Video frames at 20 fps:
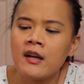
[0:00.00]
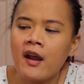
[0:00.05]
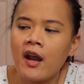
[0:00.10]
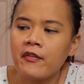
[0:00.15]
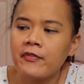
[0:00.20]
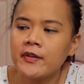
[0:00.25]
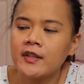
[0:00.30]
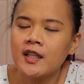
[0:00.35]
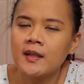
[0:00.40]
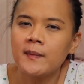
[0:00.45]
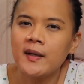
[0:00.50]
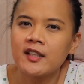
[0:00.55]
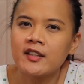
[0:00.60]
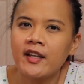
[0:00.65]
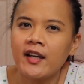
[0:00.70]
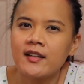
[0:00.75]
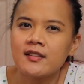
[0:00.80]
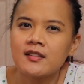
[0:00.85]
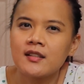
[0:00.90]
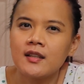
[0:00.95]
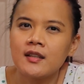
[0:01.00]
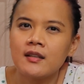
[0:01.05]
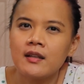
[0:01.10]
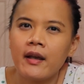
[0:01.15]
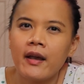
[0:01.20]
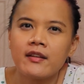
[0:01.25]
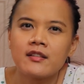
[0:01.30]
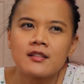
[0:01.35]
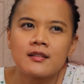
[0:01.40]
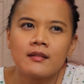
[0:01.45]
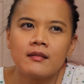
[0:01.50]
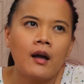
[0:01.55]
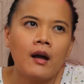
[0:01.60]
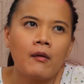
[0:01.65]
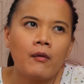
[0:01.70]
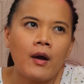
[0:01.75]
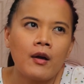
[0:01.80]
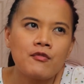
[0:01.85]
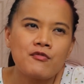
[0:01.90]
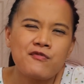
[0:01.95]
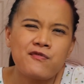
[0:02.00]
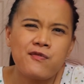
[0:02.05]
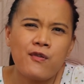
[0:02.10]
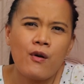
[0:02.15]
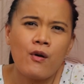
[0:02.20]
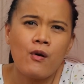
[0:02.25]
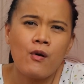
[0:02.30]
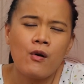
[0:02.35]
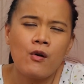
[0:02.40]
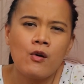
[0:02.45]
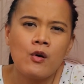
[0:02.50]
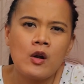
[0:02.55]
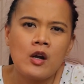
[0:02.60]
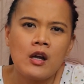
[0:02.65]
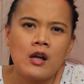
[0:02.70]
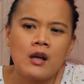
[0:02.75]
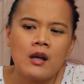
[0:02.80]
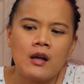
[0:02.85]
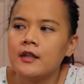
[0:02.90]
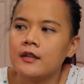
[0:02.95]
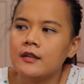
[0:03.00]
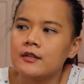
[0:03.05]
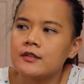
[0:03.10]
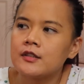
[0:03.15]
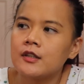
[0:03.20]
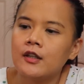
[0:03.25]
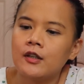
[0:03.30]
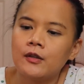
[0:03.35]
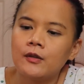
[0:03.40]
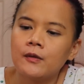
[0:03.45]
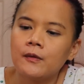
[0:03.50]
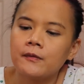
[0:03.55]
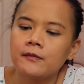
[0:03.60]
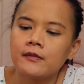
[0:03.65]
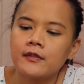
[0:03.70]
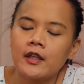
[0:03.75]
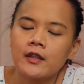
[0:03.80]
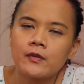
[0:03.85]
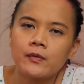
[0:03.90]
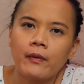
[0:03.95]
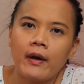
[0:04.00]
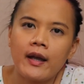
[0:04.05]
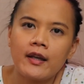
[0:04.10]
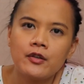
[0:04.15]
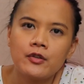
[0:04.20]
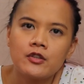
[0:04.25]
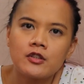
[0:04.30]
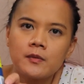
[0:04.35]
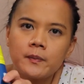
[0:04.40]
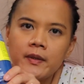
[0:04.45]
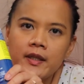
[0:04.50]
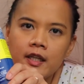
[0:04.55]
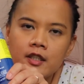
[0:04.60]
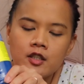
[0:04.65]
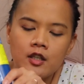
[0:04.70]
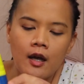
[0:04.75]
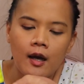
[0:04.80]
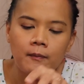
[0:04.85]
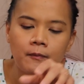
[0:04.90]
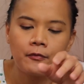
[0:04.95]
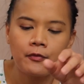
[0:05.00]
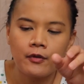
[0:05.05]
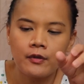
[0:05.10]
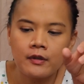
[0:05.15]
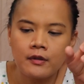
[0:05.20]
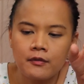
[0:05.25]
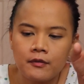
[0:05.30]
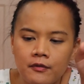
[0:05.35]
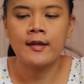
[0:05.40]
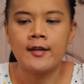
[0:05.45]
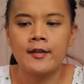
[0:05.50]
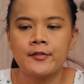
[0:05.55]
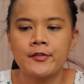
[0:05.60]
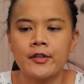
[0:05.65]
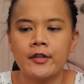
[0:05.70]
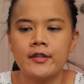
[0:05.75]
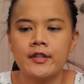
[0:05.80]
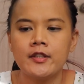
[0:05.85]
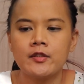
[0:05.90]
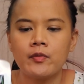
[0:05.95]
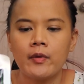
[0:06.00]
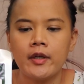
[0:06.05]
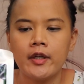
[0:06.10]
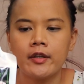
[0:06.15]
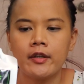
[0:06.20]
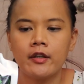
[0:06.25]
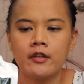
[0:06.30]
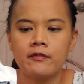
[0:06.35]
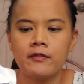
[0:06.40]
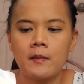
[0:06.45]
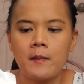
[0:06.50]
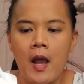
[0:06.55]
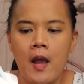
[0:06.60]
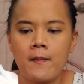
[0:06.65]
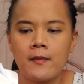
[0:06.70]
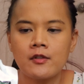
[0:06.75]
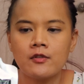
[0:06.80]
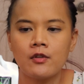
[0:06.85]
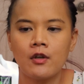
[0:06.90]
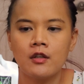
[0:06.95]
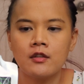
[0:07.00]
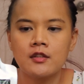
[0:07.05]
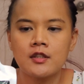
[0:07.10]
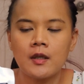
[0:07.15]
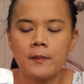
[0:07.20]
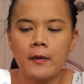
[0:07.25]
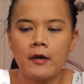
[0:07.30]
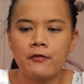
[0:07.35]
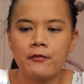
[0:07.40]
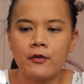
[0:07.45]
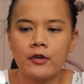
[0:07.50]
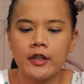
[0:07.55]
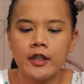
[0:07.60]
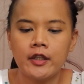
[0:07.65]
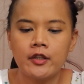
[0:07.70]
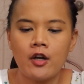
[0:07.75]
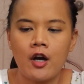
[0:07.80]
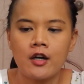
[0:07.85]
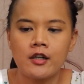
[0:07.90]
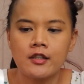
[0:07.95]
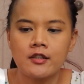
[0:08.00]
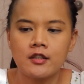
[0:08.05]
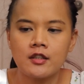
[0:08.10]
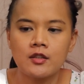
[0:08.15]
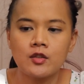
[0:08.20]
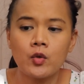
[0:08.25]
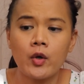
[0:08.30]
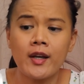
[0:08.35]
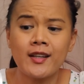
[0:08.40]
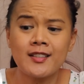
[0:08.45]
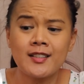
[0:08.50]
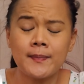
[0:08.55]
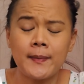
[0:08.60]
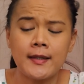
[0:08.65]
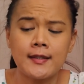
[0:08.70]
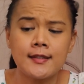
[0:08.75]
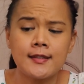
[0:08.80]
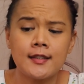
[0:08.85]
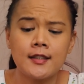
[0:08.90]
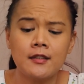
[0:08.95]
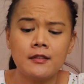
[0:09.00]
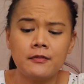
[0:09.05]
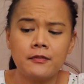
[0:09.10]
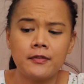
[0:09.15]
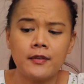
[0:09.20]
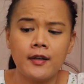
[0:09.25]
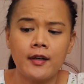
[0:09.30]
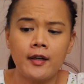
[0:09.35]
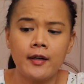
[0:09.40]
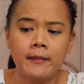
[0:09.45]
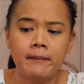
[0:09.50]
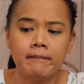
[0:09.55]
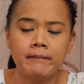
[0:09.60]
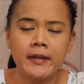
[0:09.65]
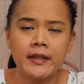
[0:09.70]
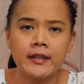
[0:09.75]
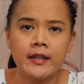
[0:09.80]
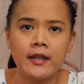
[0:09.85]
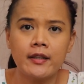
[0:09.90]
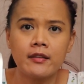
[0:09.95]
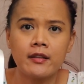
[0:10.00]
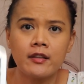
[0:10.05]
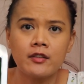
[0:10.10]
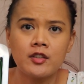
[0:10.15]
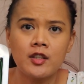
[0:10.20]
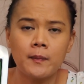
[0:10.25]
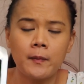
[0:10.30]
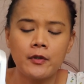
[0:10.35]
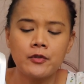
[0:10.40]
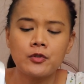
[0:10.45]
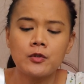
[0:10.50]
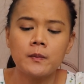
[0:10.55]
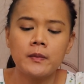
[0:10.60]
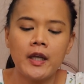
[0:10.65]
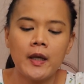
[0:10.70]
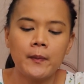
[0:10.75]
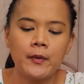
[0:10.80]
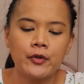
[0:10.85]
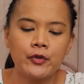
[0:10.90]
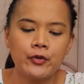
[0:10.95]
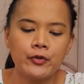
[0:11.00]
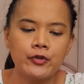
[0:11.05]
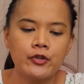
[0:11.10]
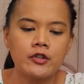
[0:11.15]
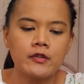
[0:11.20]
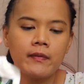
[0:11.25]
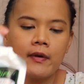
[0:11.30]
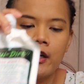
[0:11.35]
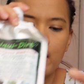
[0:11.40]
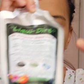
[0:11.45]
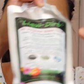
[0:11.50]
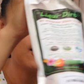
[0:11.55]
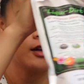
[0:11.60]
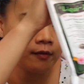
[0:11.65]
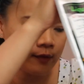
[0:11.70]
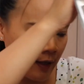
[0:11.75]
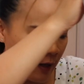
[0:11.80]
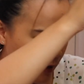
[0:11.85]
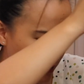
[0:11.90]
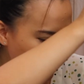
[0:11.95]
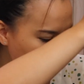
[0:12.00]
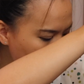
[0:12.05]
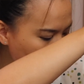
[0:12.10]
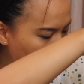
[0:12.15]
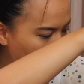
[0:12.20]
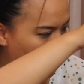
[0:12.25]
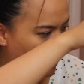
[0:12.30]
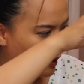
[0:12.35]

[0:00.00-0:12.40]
Every time I test it, it's around 4. So that's why I use pH up for. So this one I got it from Amazon. It's about $40. It's quite expensive, but it's supposed to be able to use very long time.